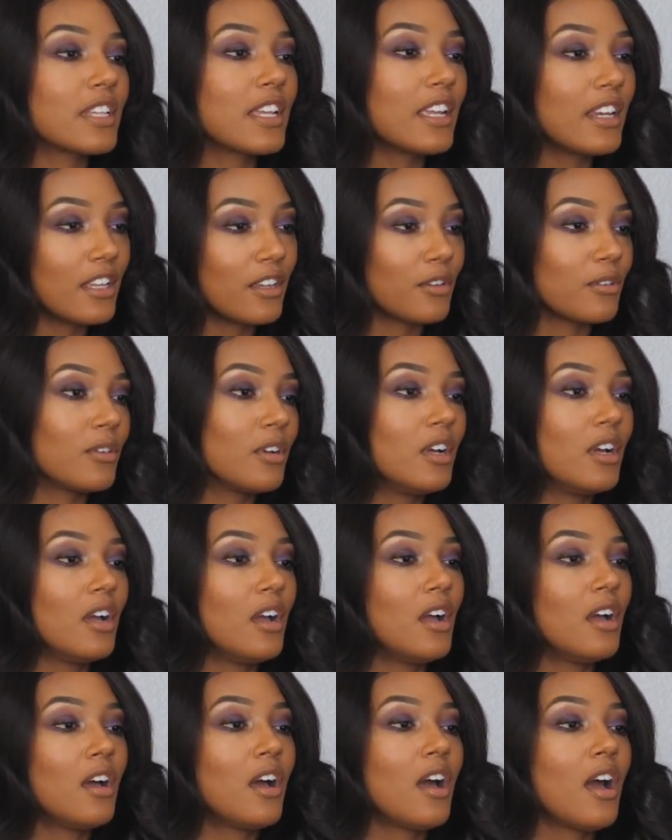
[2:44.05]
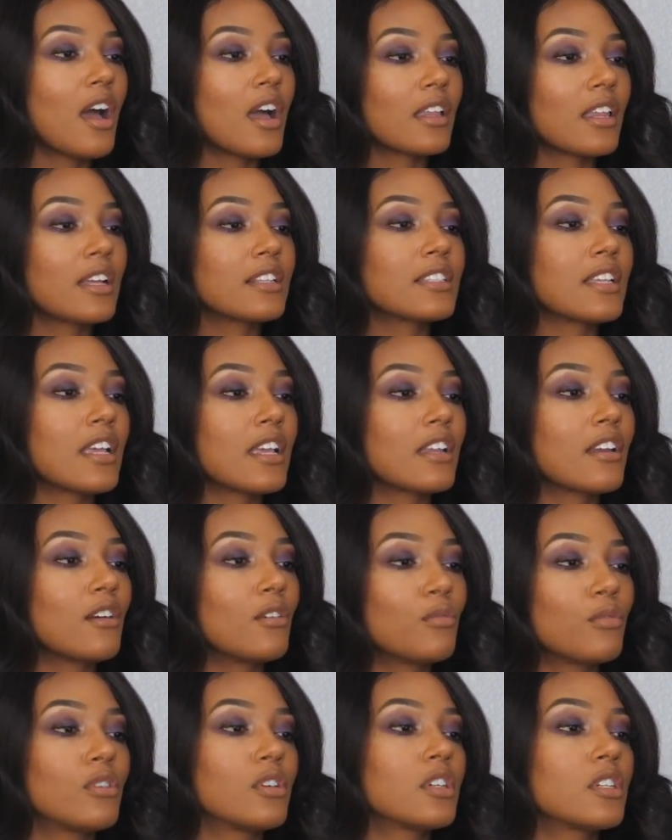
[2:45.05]
Anywho, highlights and
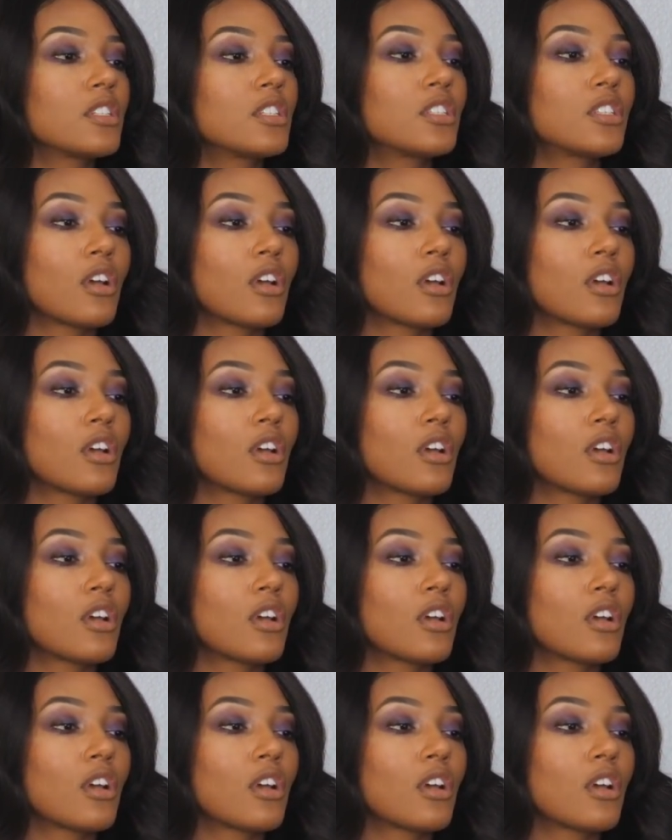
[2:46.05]
awards.